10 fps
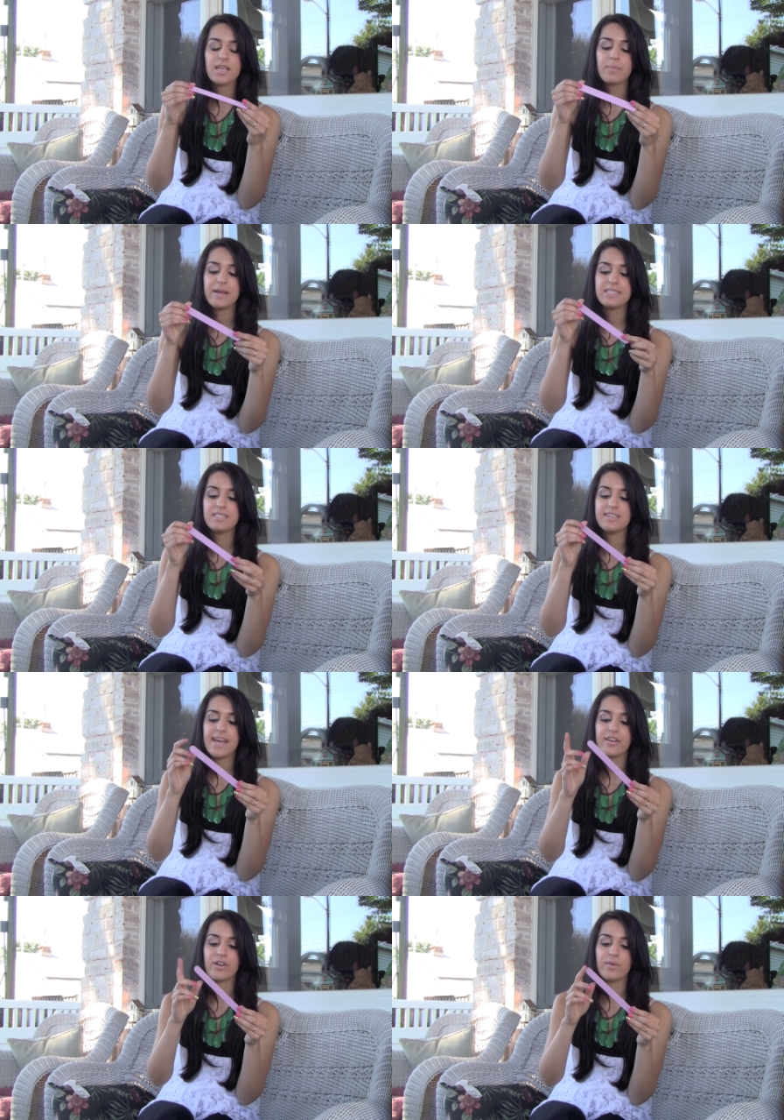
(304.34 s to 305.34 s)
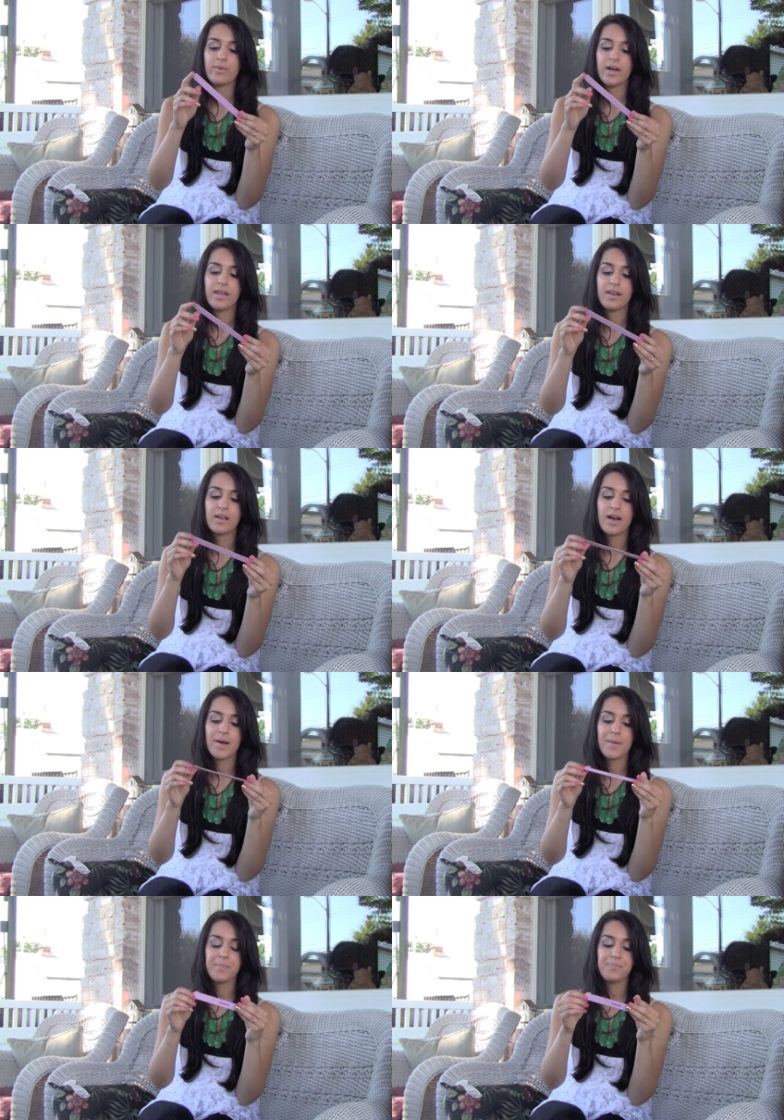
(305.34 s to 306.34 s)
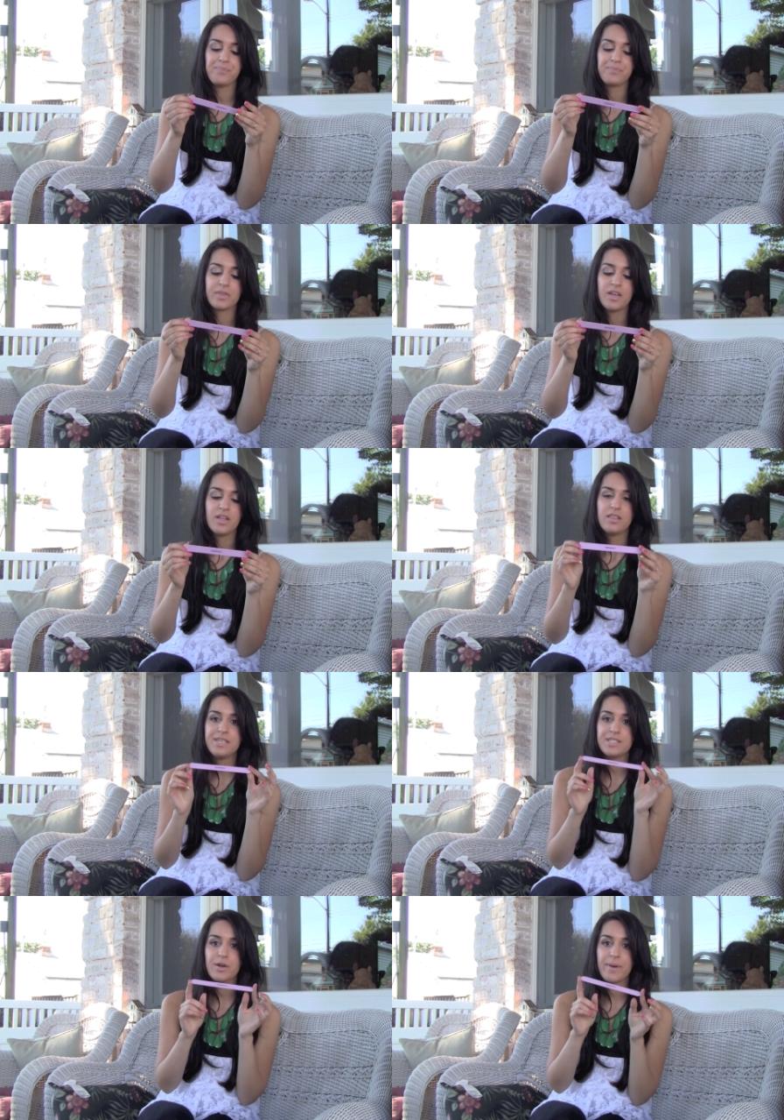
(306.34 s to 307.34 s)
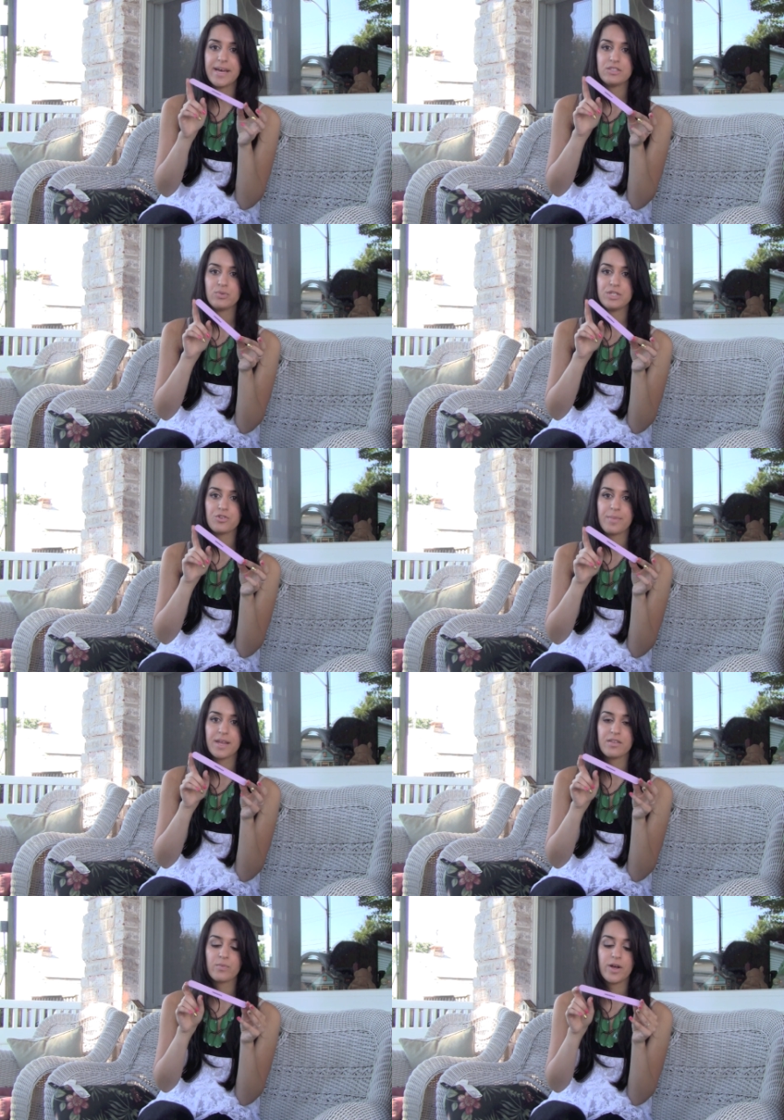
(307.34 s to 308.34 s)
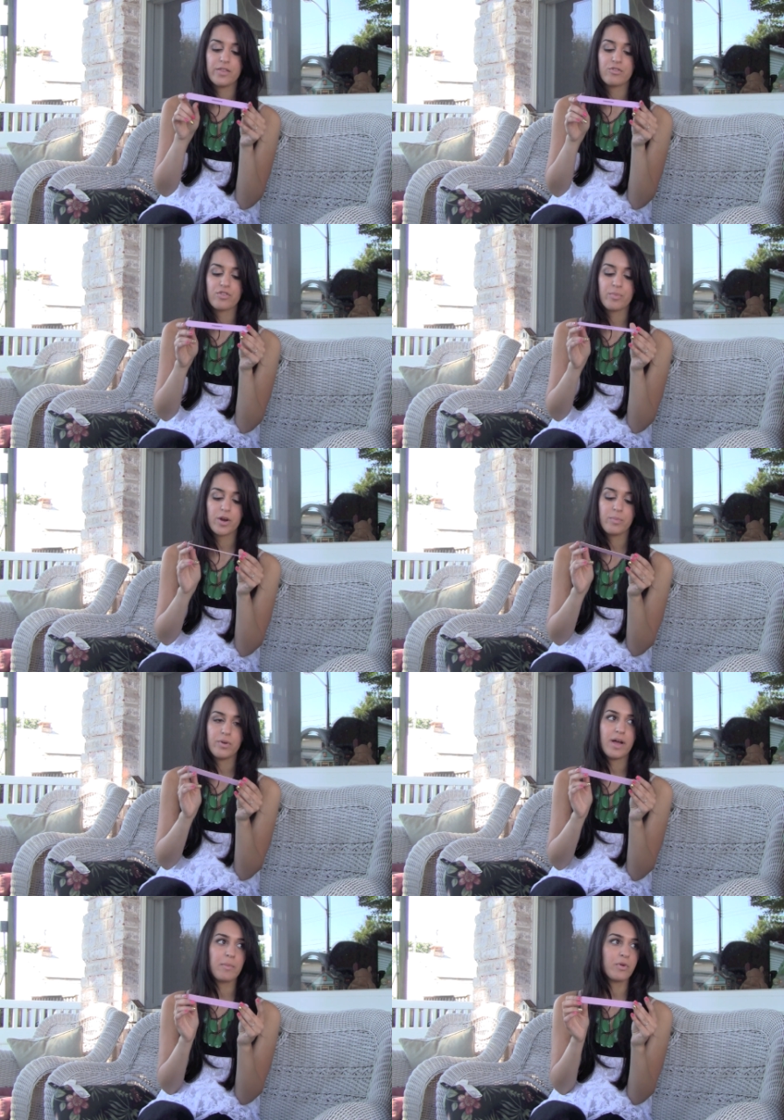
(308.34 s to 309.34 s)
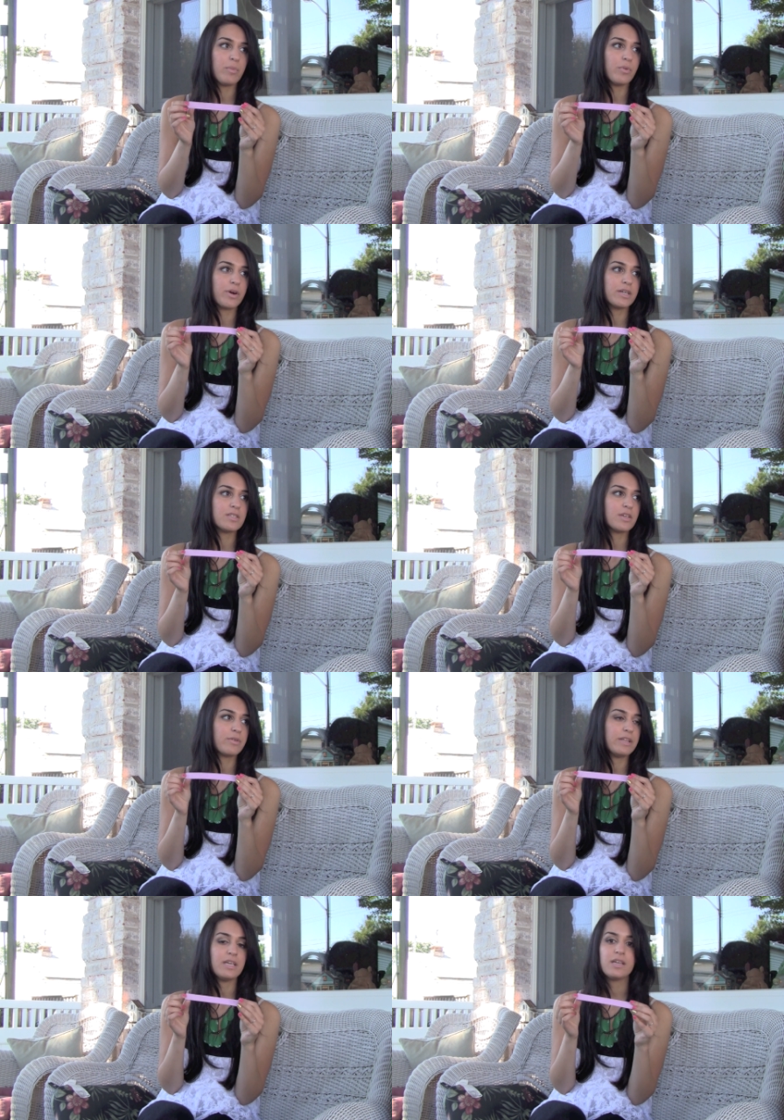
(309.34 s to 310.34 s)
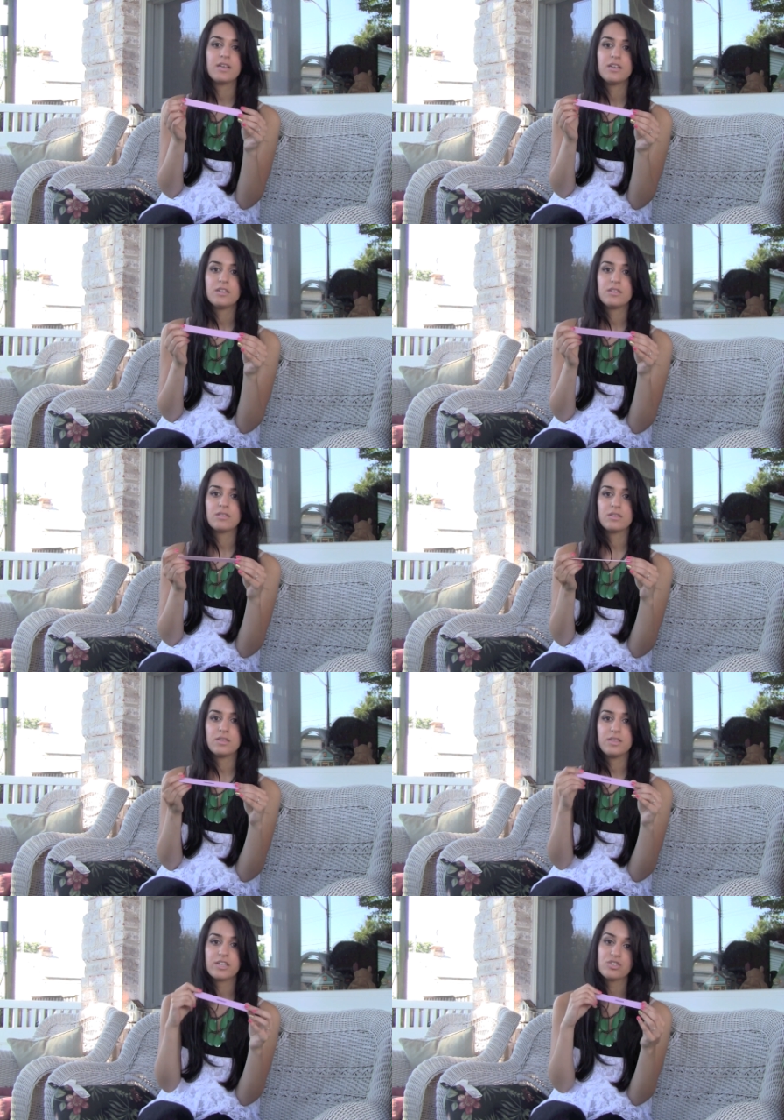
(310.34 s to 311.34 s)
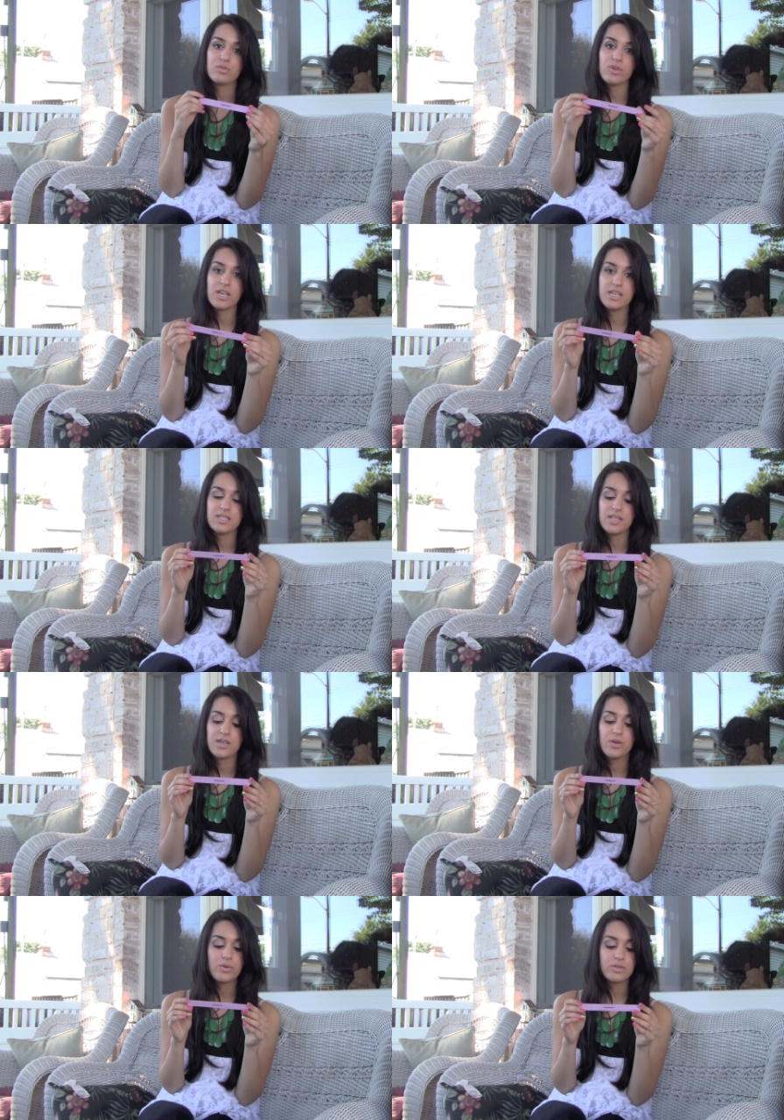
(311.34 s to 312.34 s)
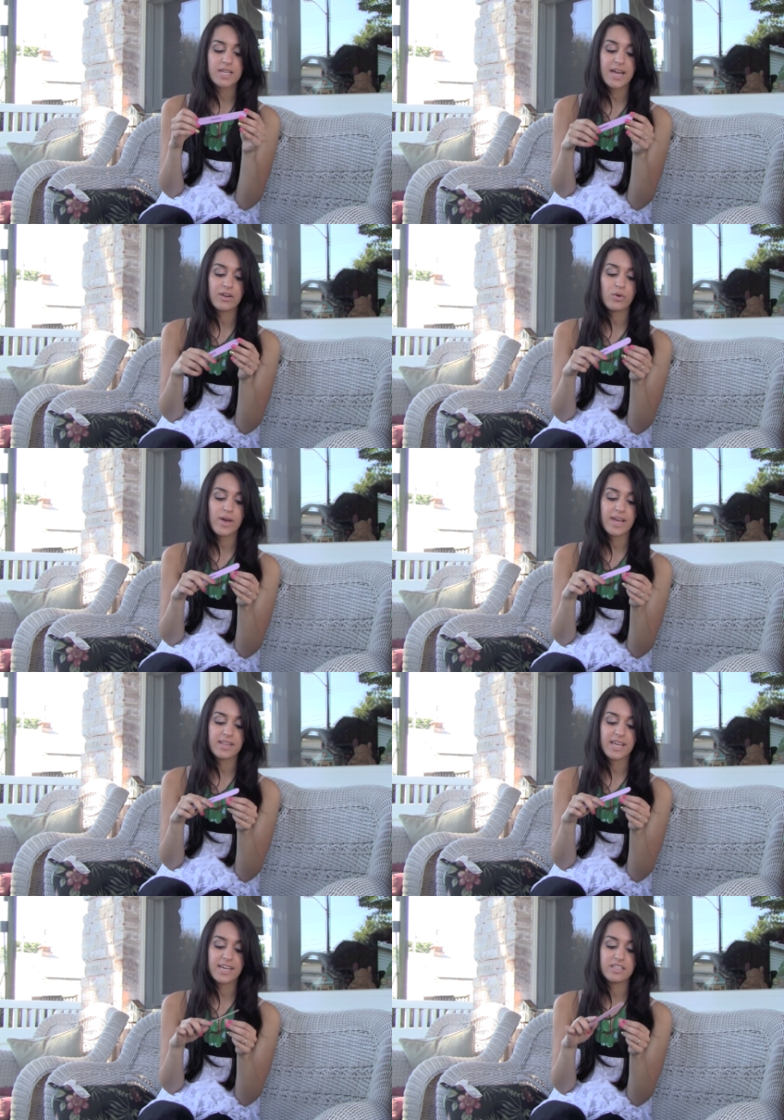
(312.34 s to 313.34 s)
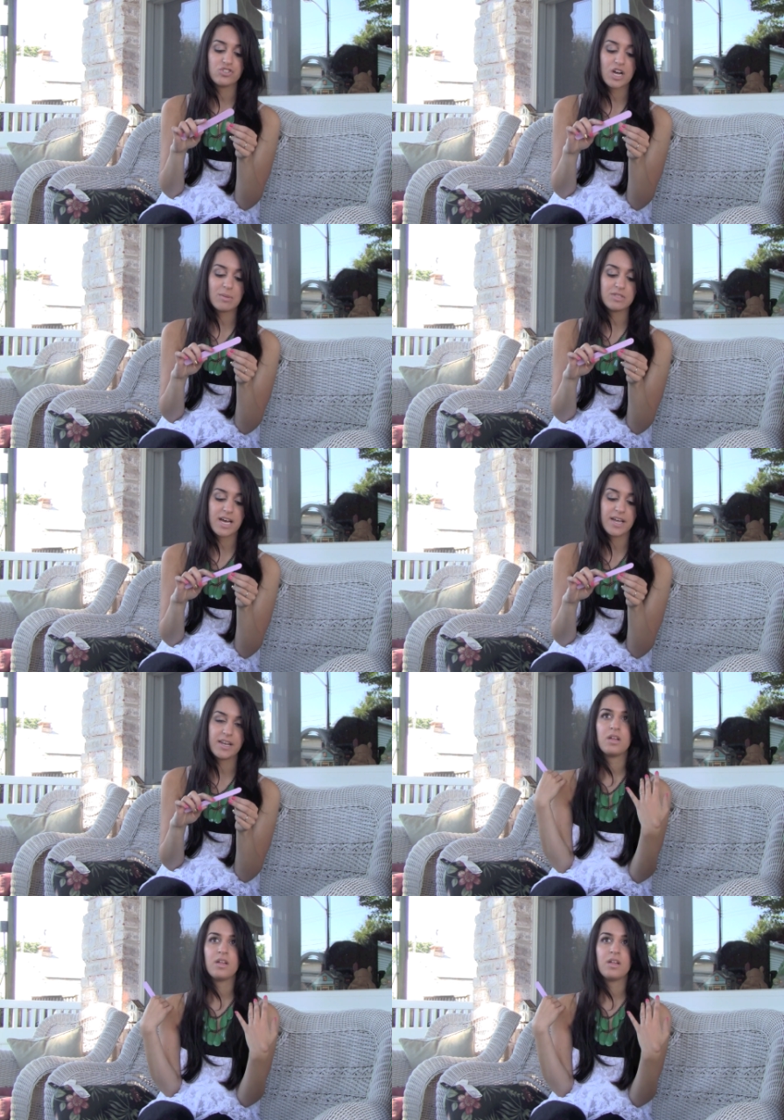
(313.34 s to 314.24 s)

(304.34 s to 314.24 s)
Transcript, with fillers: like my standard one. Um, these are by Tweezerman as well. They're just purple emery boards. They're really, they're just really easy to use and quick and they get the job done.